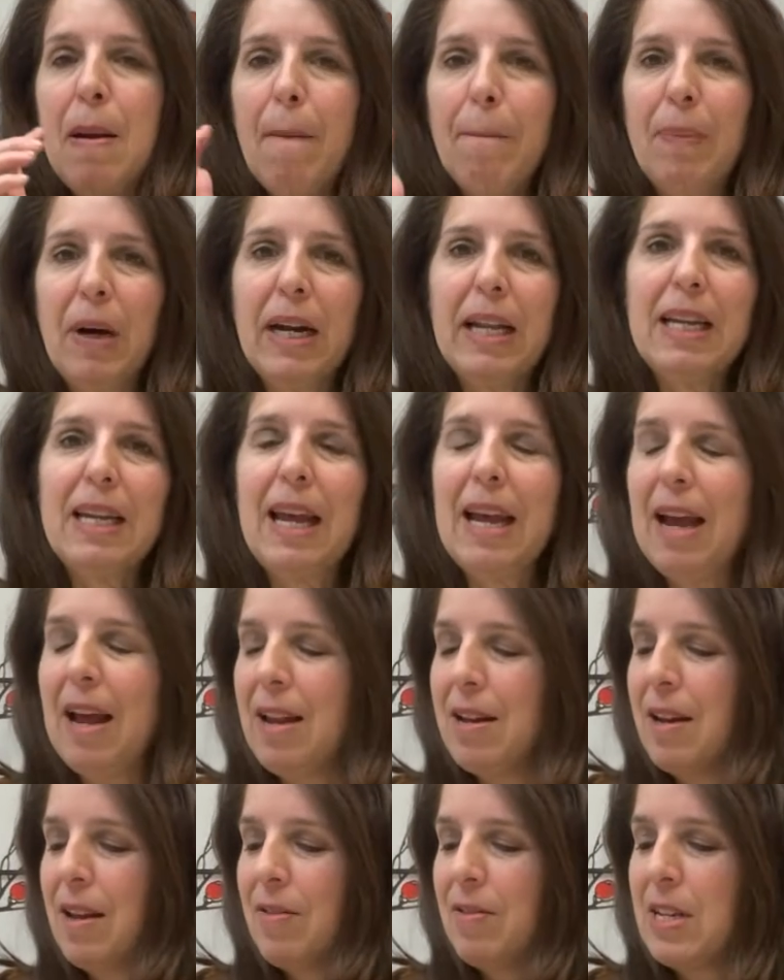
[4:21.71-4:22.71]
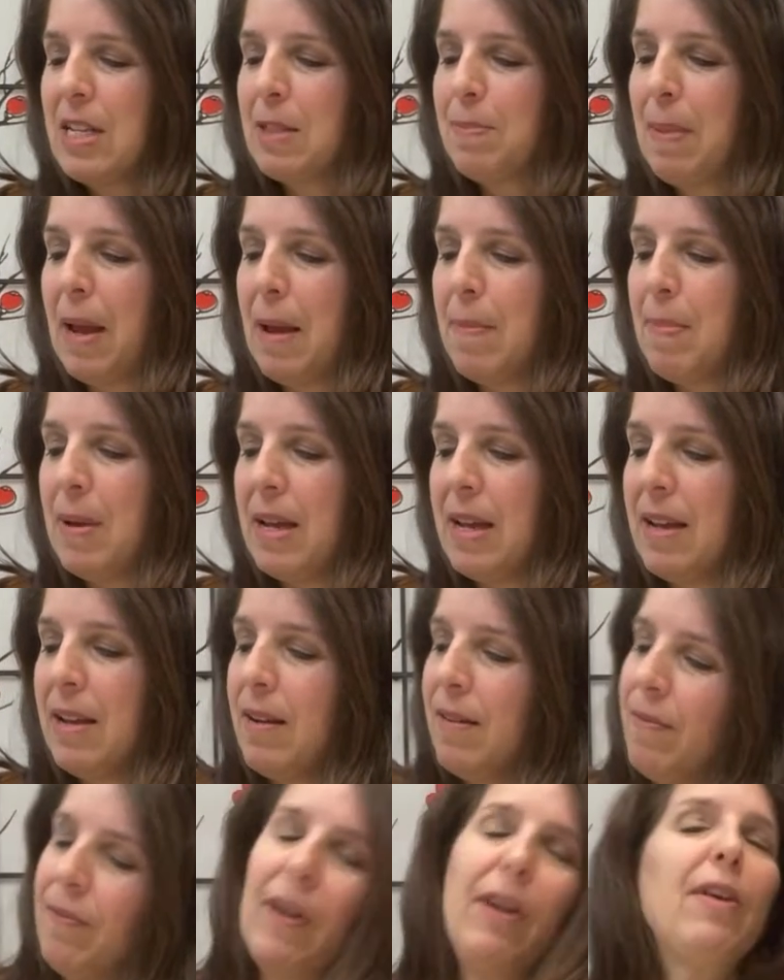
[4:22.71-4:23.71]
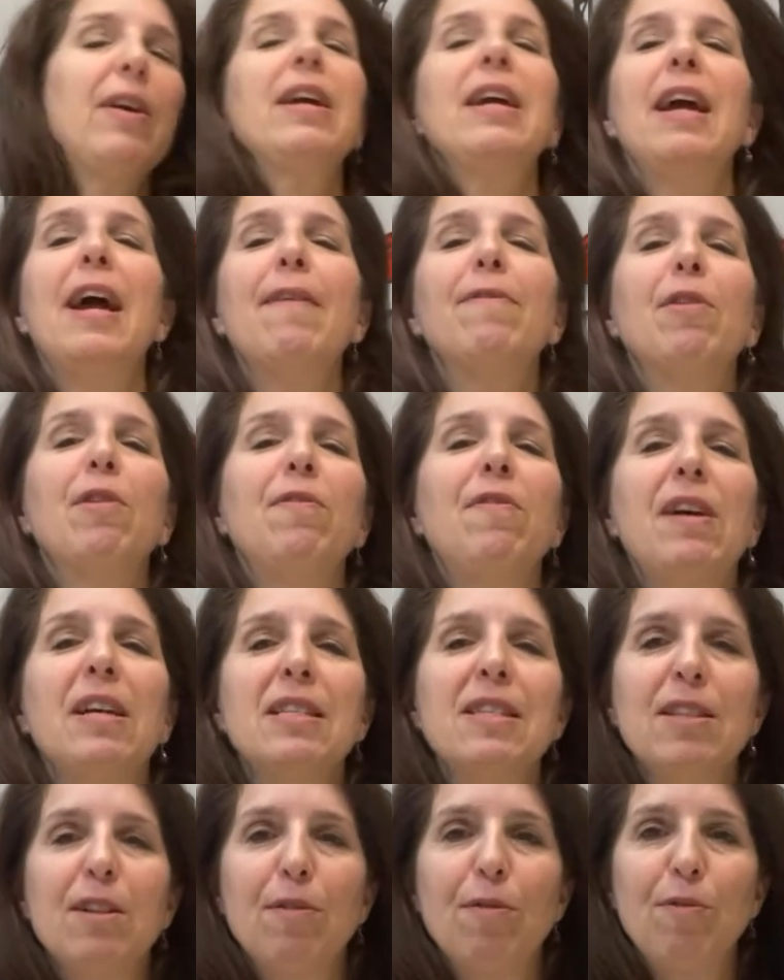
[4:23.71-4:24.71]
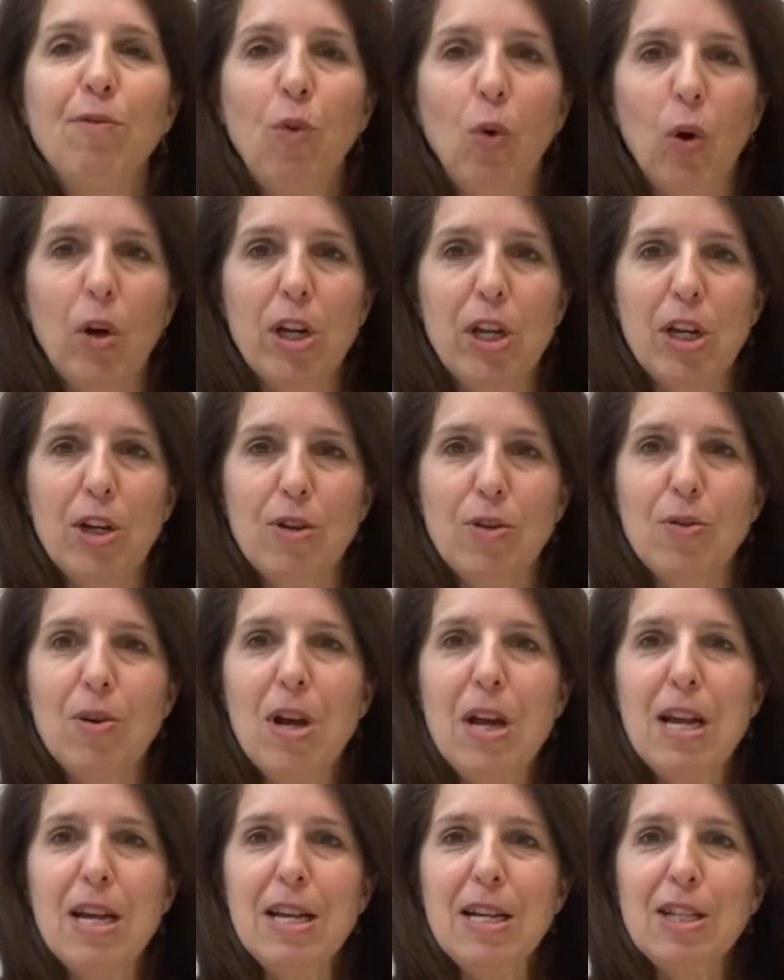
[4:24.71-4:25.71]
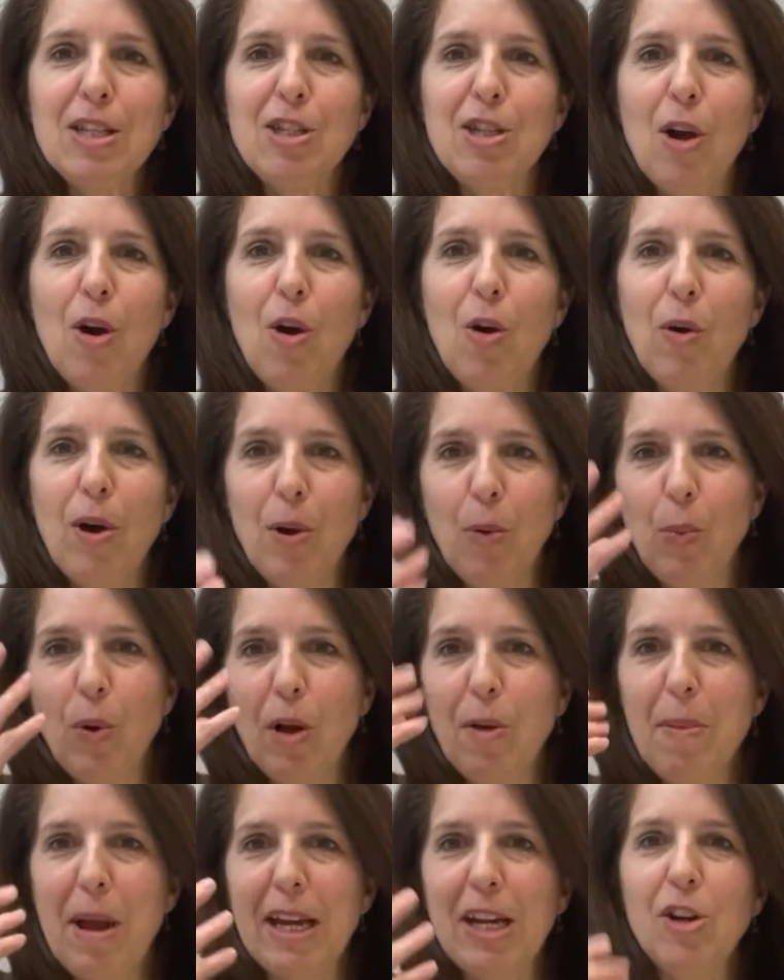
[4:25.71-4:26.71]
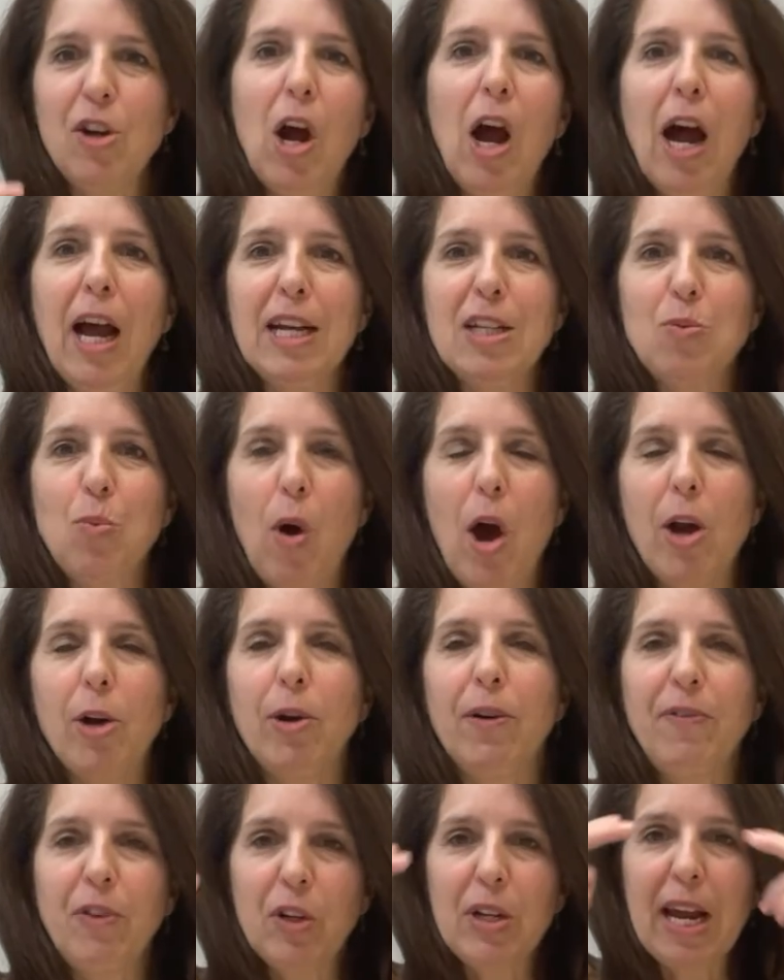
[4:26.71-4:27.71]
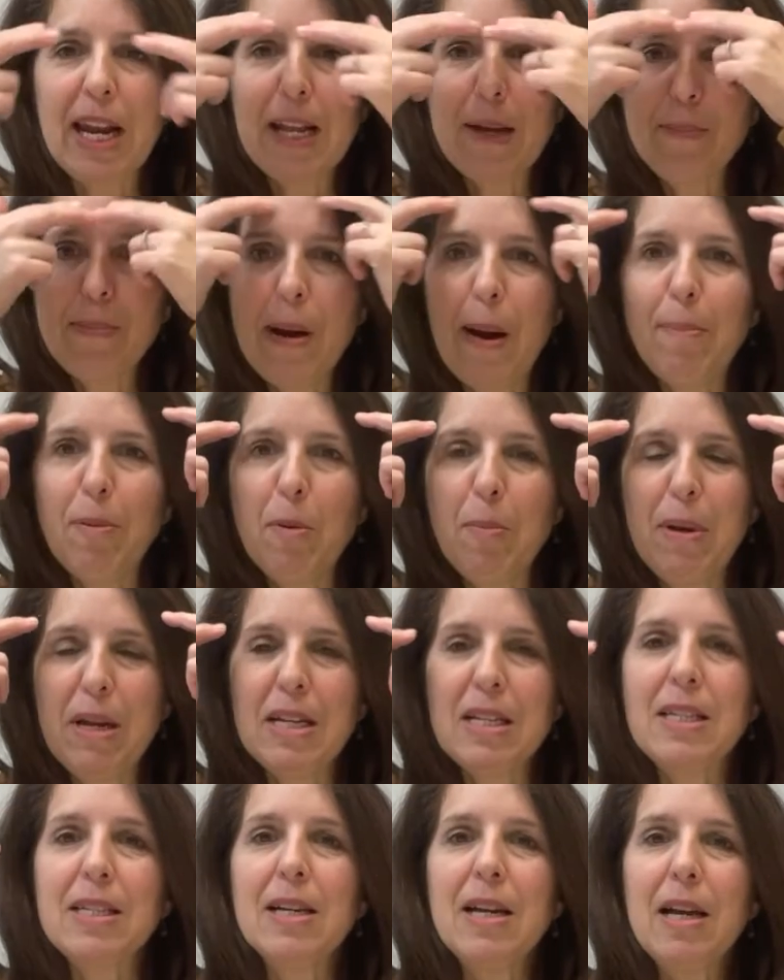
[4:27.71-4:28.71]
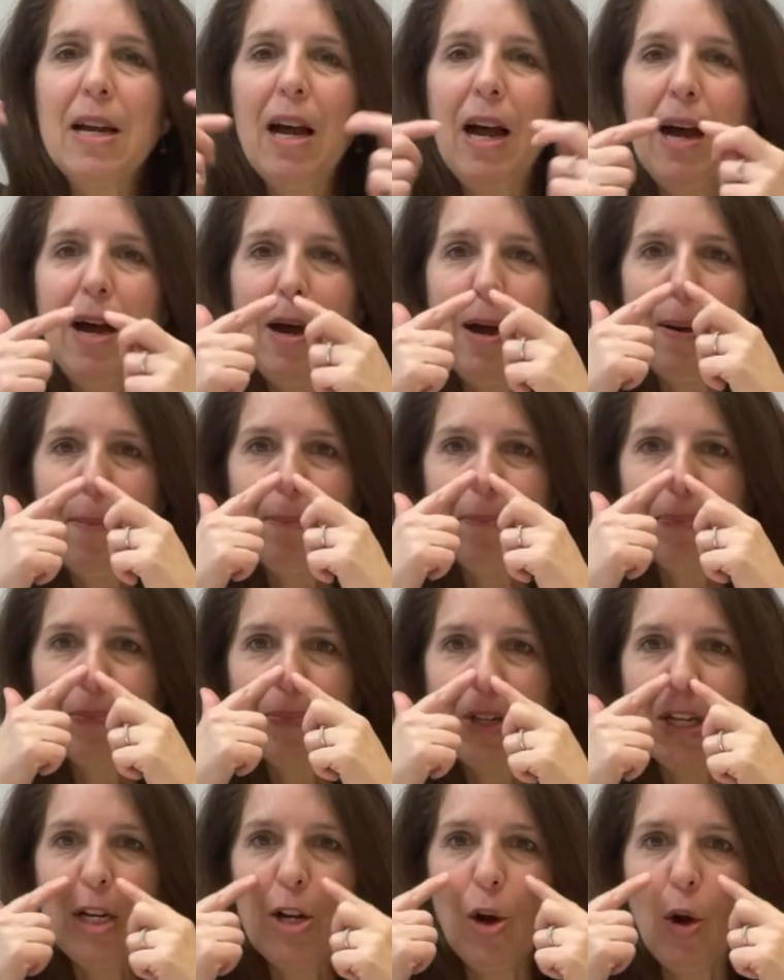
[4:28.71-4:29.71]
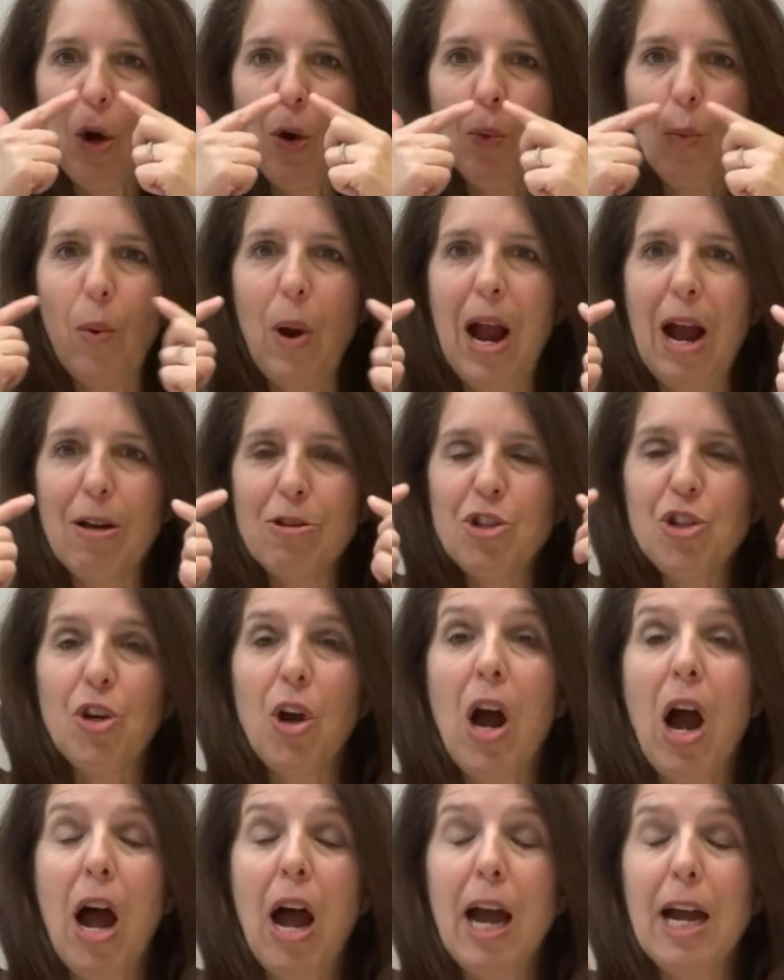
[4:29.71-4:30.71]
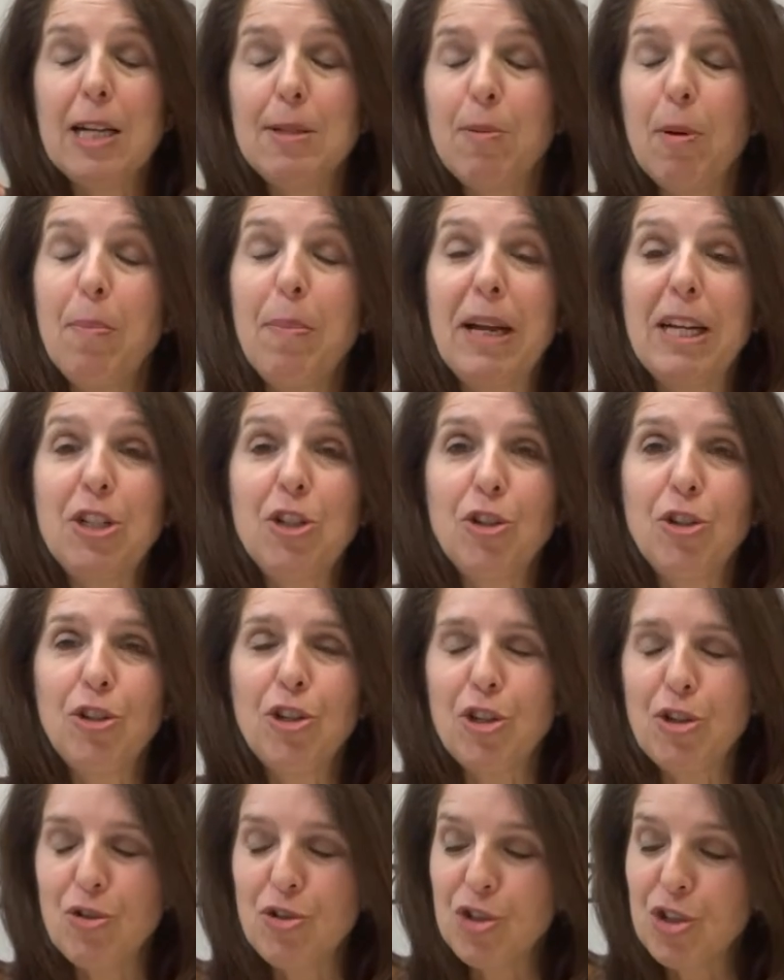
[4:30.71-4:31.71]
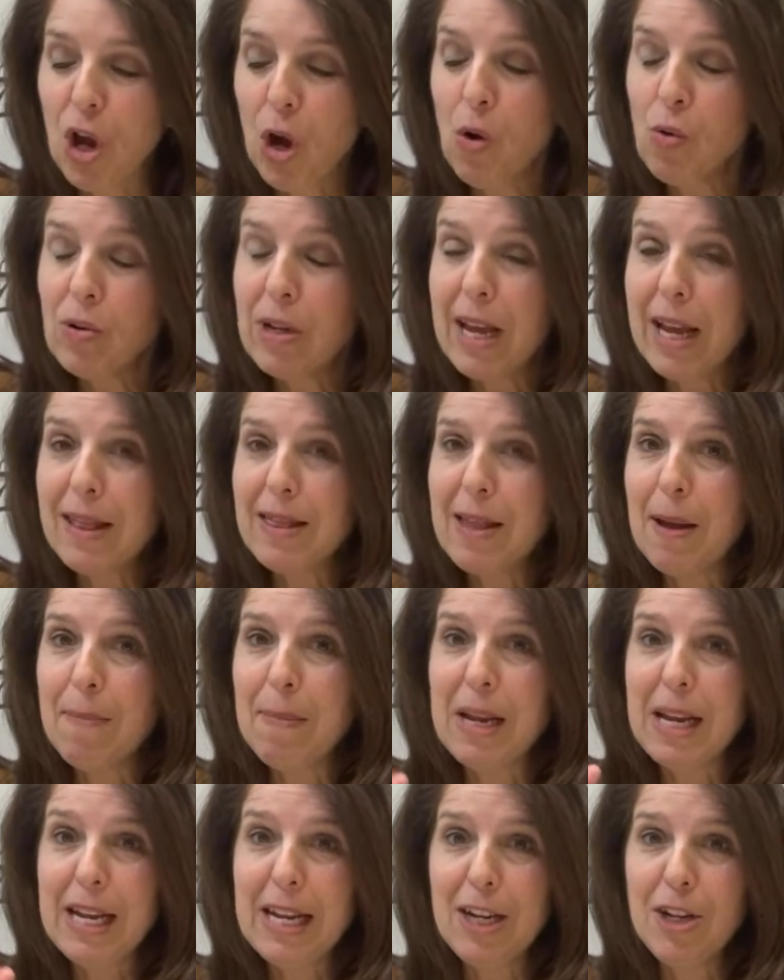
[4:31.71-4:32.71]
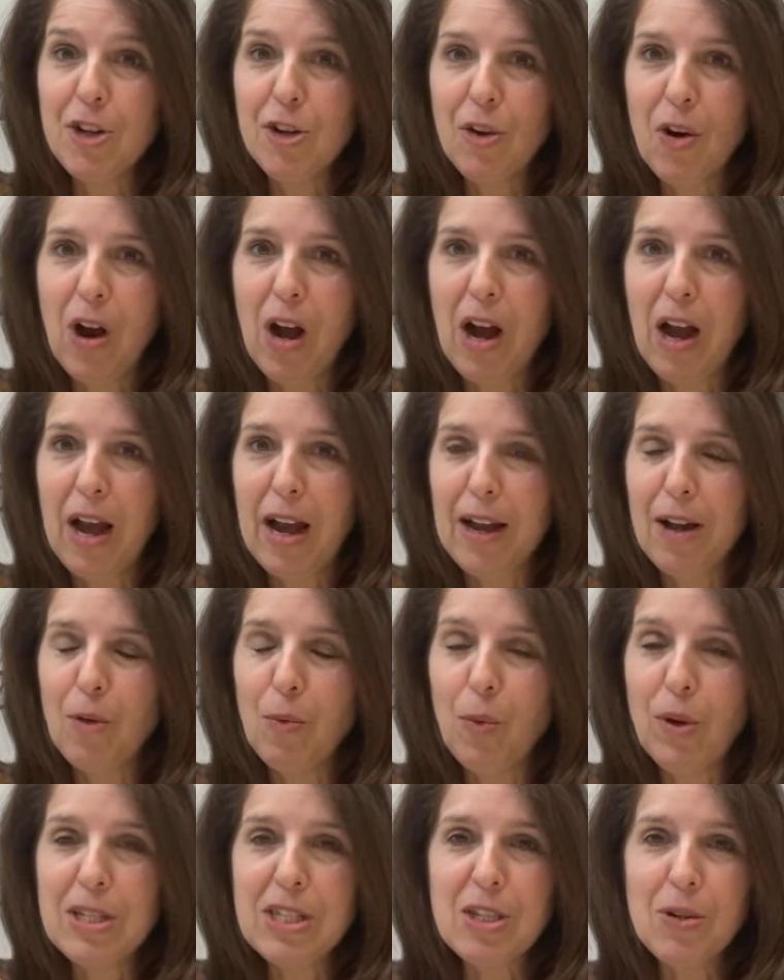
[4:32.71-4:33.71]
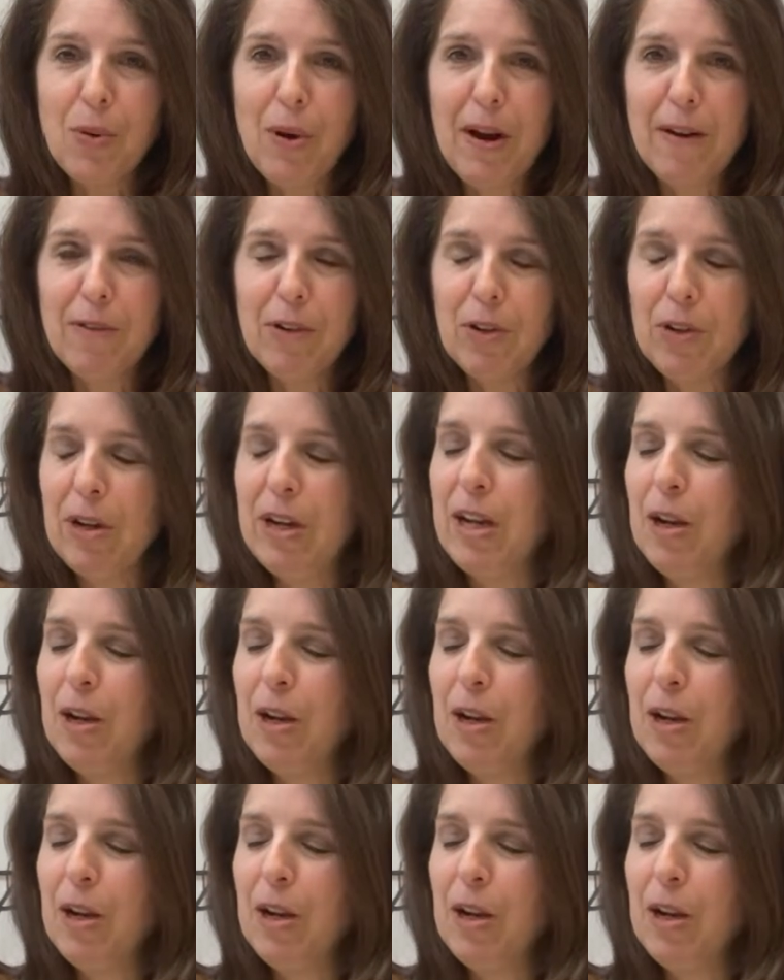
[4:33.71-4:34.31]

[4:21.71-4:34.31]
But again, these may be very effervescent for you, so it will make your eyes water if you're getting peppermint, around your eyes. But make sure you don't get them in your eye whatsoever.